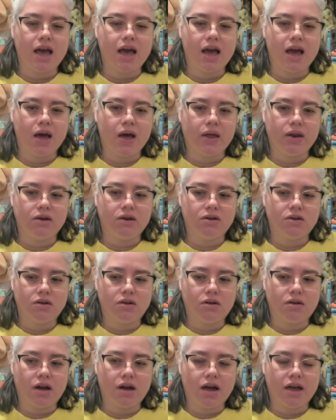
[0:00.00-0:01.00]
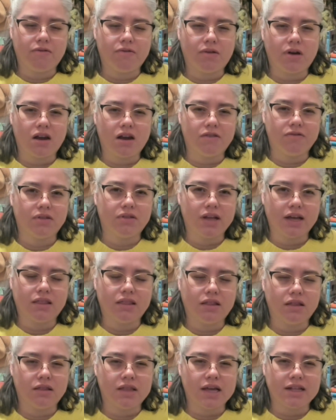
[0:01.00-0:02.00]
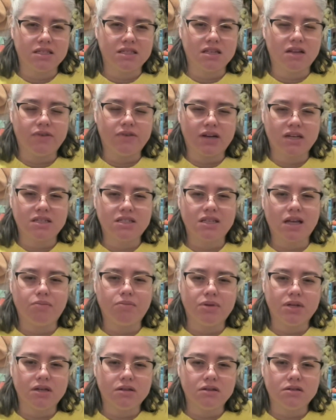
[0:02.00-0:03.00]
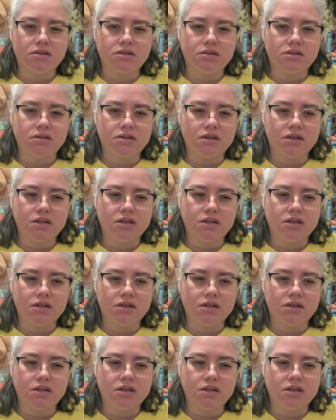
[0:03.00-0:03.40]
And I kind of feel like that self-acceptance